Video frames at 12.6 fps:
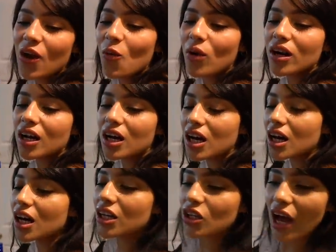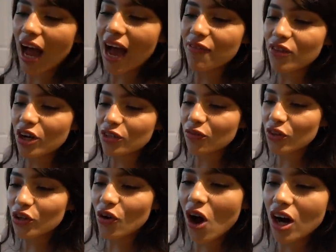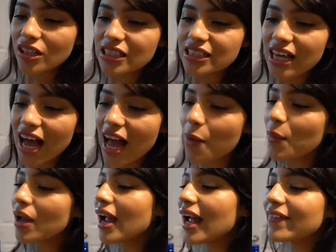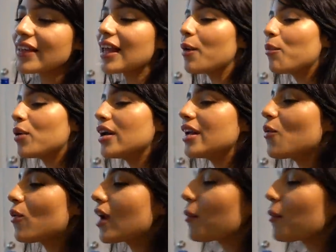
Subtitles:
don't wanna cook. I have cooked for you all this time. And then I butt in when